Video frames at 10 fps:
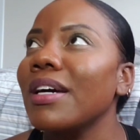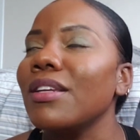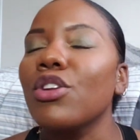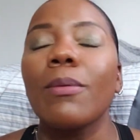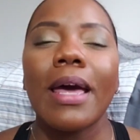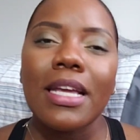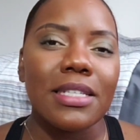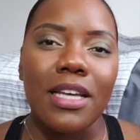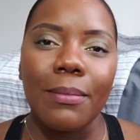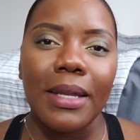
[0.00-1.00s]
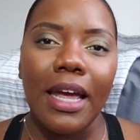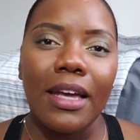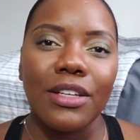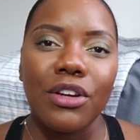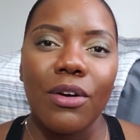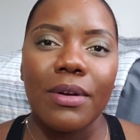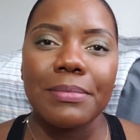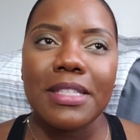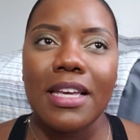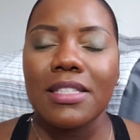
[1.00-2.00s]
Nobody could tell me that. You know what I'm
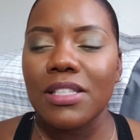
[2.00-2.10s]
saying?